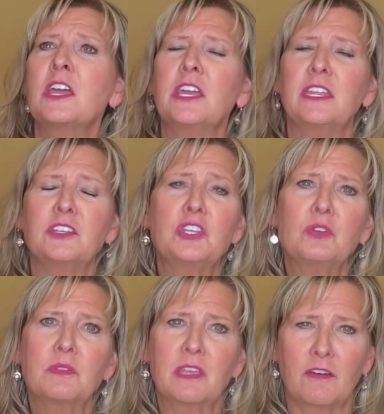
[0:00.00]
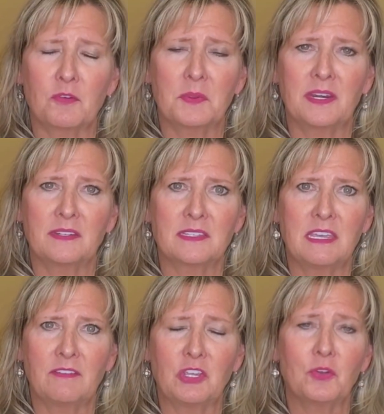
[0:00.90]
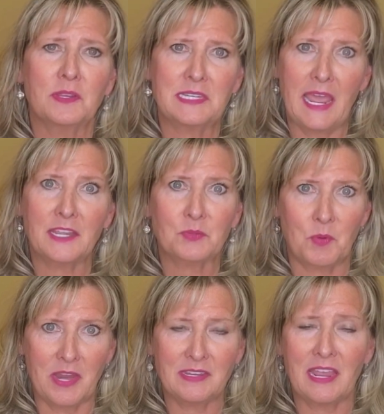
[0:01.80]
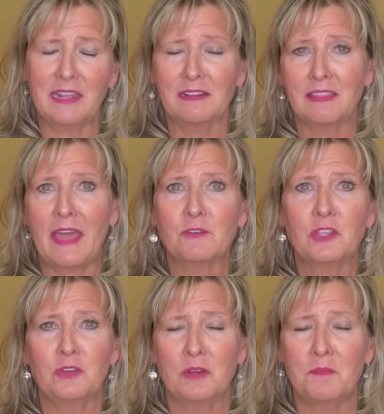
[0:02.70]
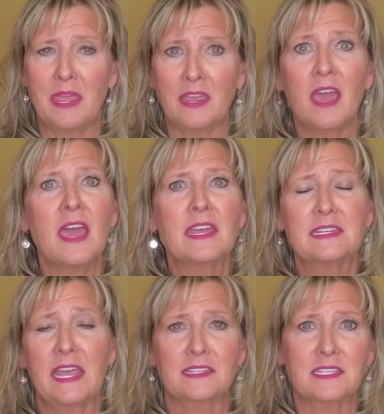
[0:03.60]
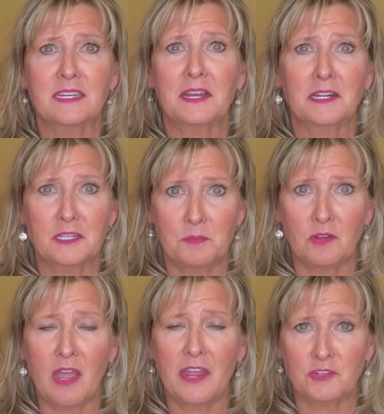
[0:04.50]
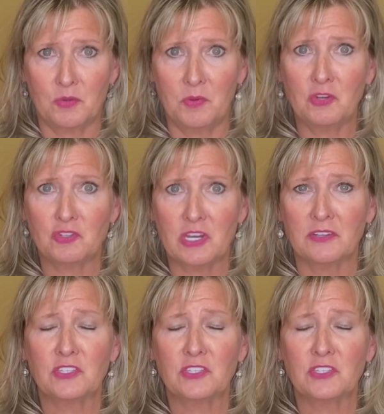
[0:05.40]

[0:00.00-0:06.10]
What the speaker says: And two, the government is giving you a tax break and allowing you to make tax deductible contributions.